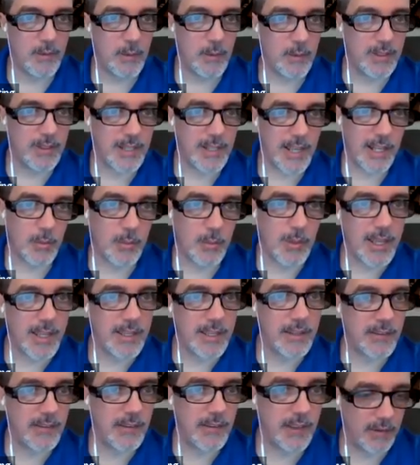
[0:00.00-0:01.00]
So the title
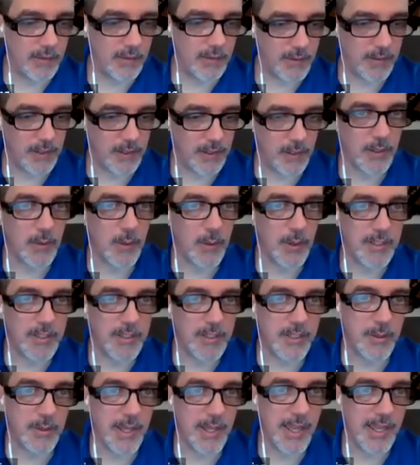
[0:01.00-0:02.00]
block itself, you're
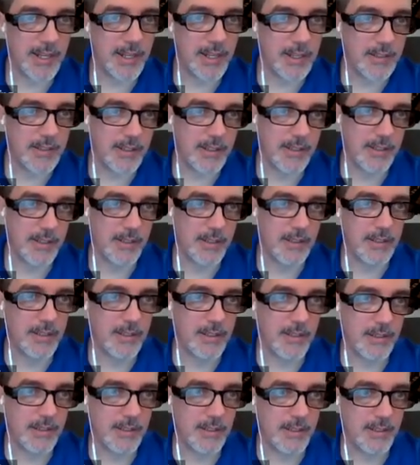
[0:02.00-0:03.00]
going to edit
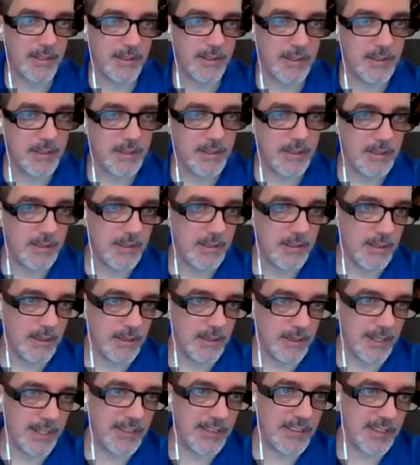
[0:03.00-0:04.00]

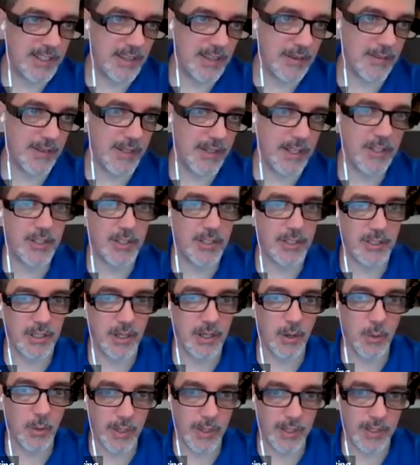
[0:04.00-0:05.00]
its definition.
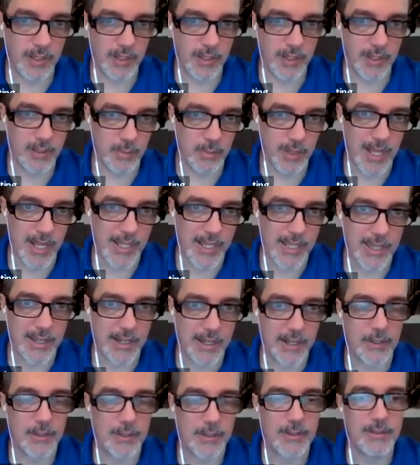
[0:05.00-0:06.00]
Go into the
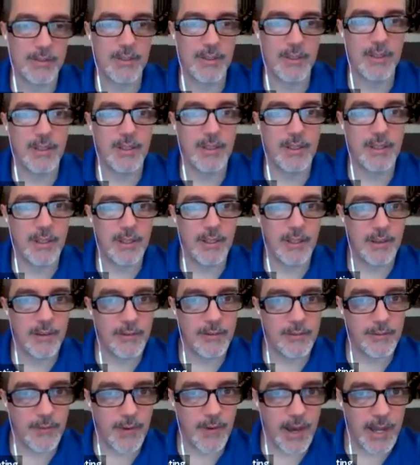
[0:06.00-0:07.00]
block editor,
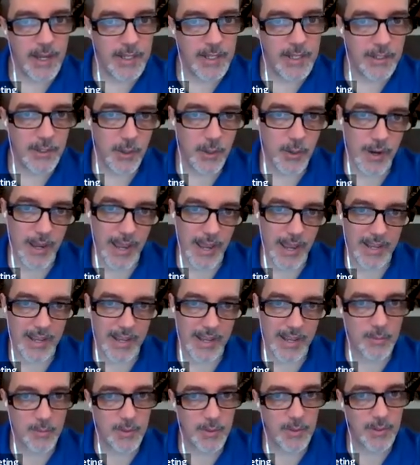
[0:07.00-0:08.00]
find your
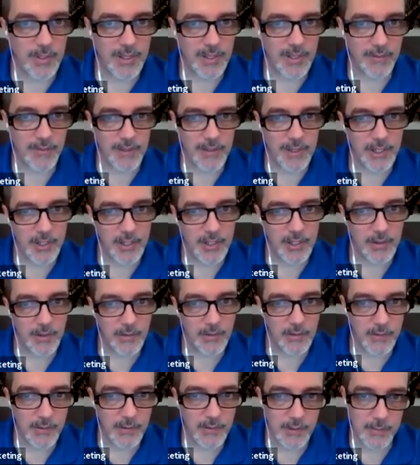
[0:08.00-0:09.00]
attribute
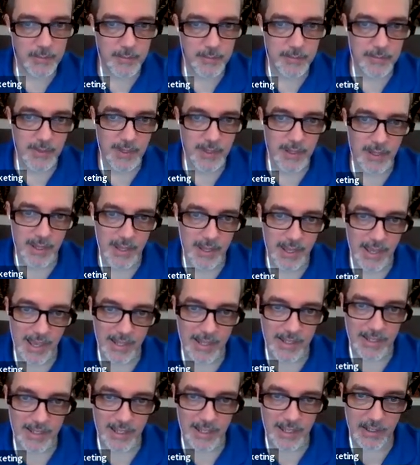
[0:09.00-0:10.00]
definitions,
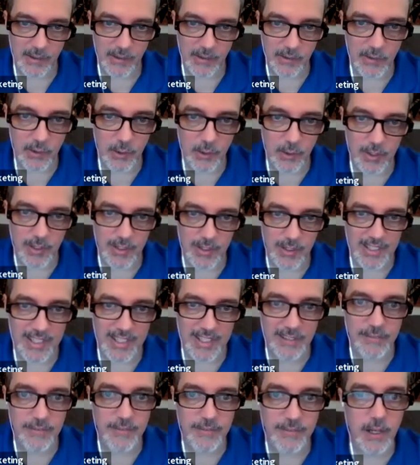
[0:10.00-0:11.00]
and insert
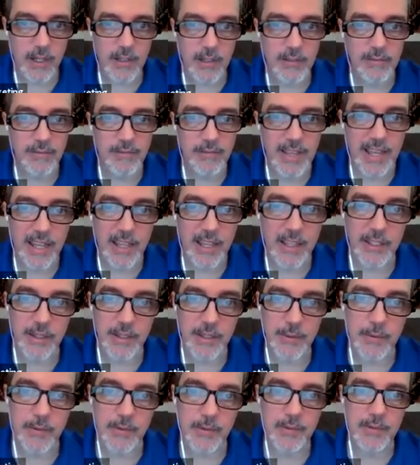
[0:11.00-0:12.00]
default
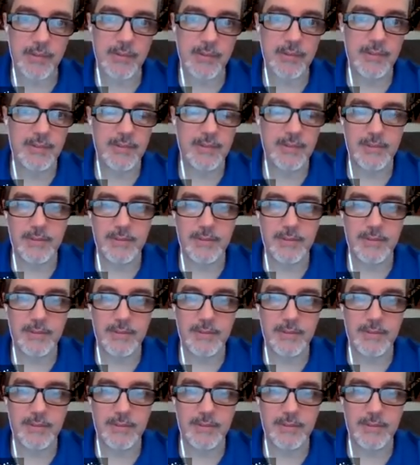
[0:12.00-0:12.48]
values.